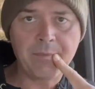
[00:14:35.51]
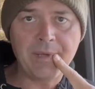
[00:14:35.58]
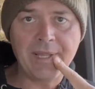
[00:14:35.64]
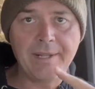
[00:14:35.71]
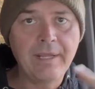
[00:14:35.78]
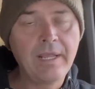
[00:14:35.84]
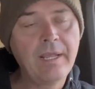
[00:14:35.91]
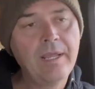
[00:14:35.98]

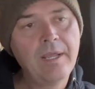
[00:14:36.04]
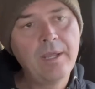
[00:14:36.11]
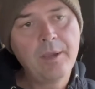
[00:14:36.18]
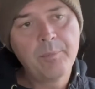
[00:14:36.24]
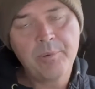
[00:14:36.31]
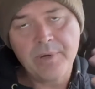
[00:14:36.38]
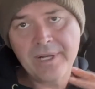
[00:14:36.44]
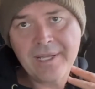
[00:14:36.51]
But
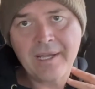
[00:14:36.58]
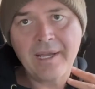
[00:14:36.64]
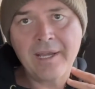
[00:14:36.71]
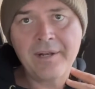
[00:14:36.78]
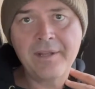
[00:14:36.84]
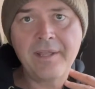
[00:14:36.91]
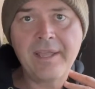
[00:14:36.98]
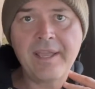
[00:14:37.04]
putting
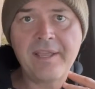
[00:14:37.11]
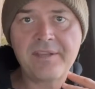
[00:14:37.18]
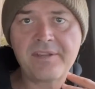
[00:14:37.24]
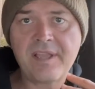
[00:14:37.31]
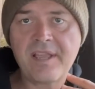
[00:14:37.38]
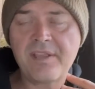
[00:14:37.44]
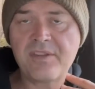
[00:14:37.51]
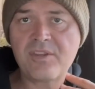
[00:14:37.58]
on a
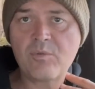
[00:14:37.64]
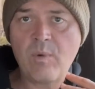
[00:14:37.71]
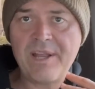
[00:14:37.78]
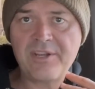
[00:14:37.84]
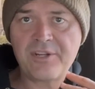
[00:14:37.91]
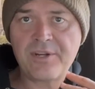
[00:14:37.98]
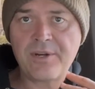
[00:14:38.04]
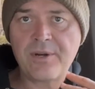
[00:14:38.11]

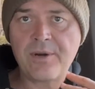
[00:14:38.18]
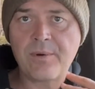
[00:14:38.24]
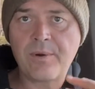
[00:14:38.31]
sweatshirt